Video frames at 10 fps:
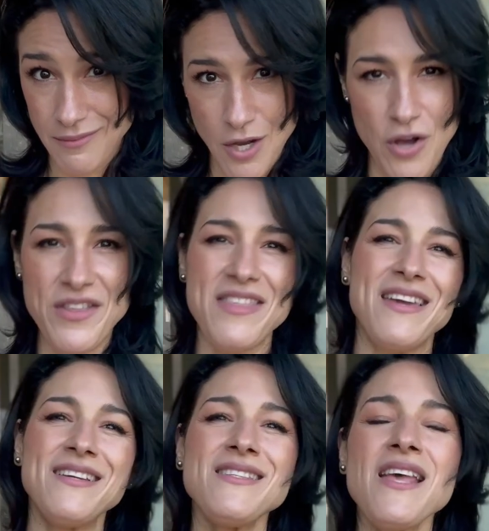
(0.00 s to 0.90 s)
all the
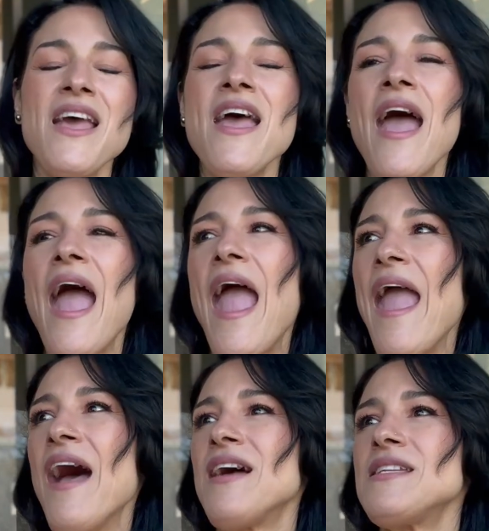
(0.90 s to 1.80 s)
things,
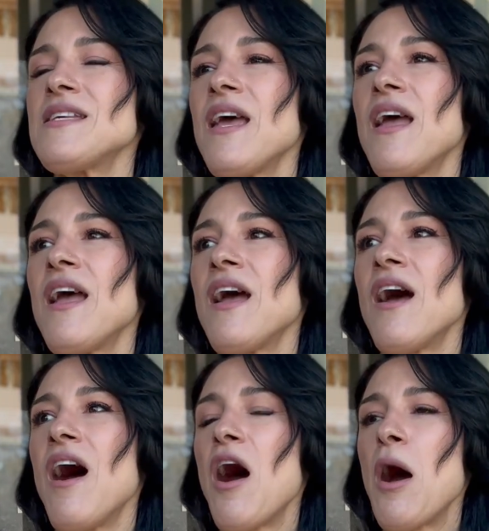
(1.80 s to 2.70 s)
and
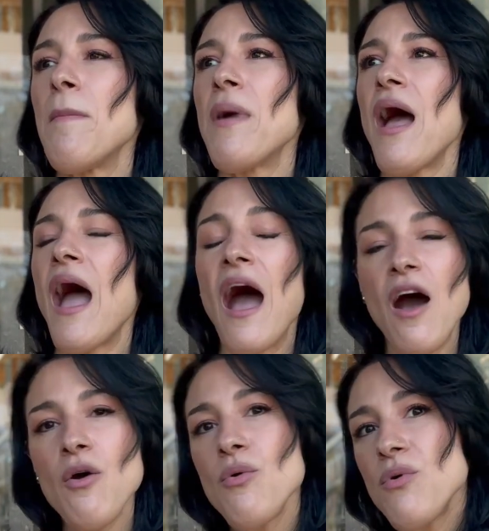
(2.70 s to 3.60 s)

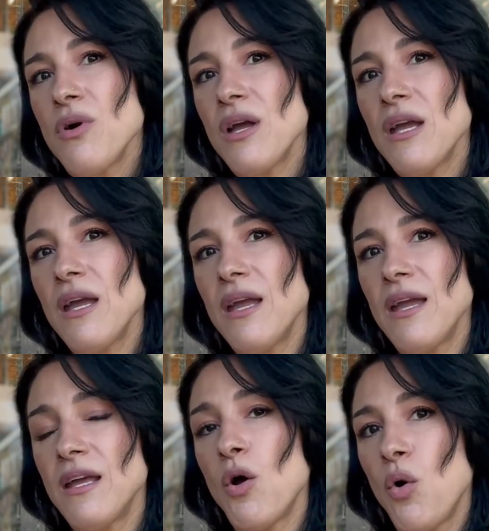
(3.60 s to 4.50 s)
how
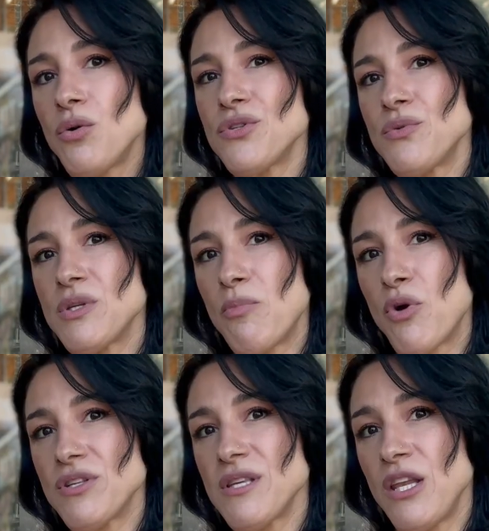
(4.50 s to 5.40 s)
it also
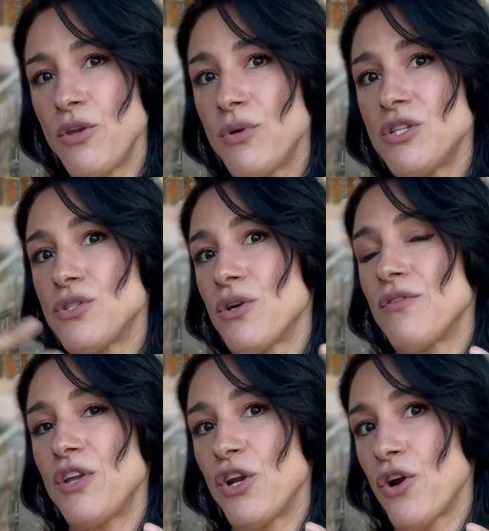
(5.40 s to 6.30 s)
supports in you
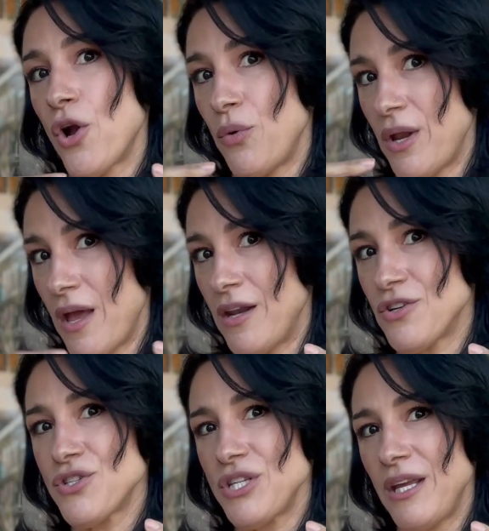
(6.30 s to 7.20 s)
conserving your own
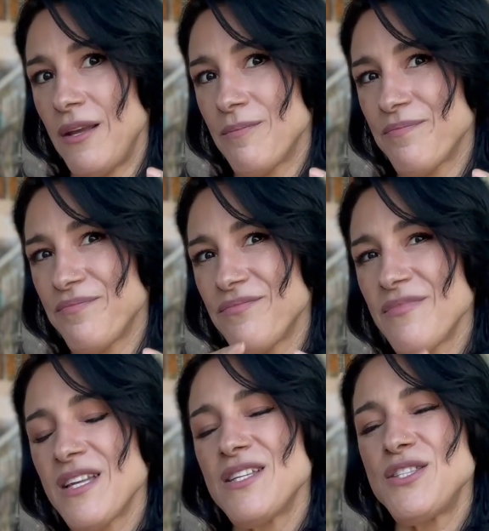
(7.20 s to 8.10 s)
energy.
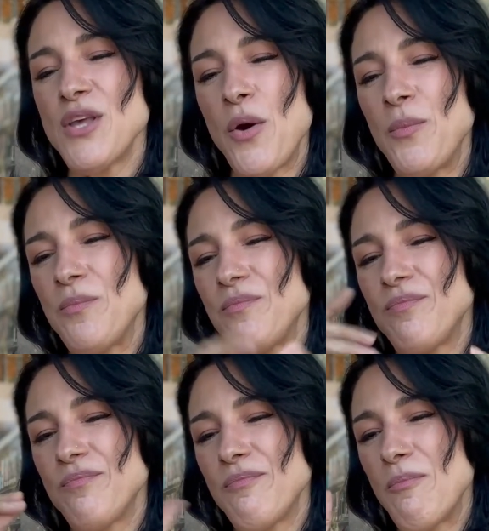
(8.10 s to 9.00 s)
So
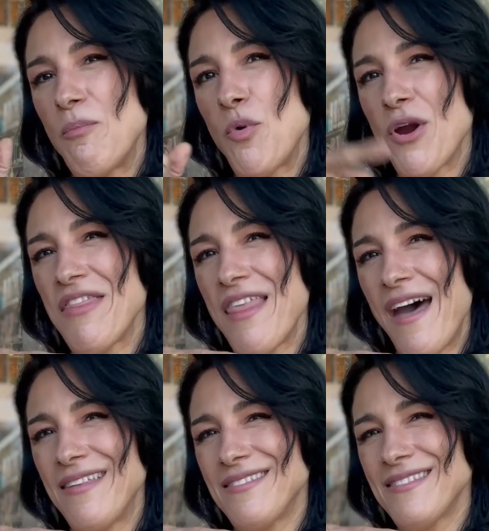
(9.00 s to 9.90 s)
more on that
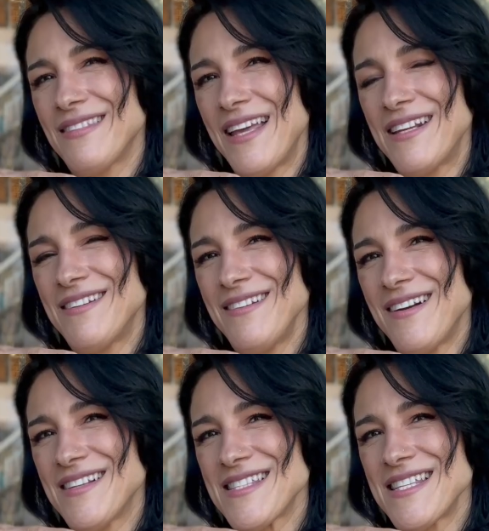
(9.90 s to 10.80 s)
later.
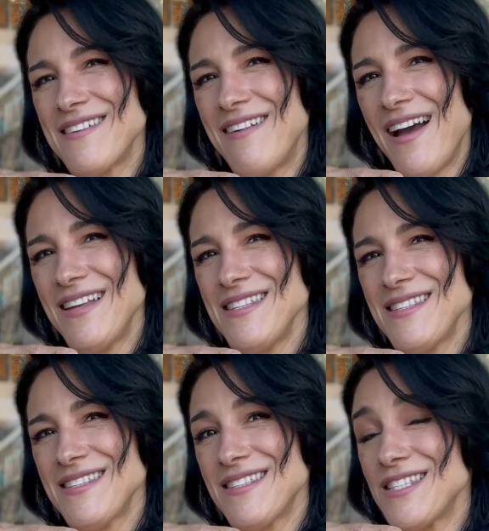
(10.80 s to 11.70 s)
I'll see you guys.
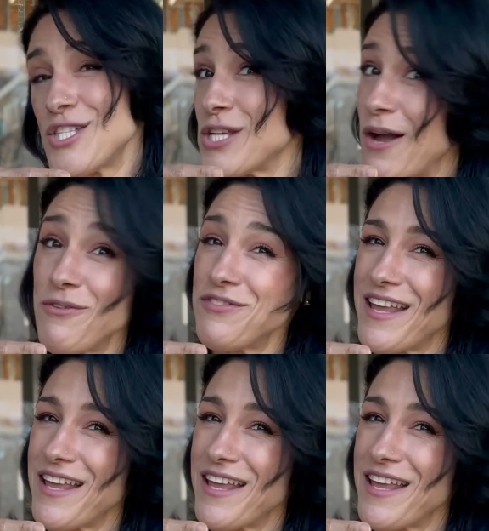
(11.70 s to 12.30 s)
Ciao for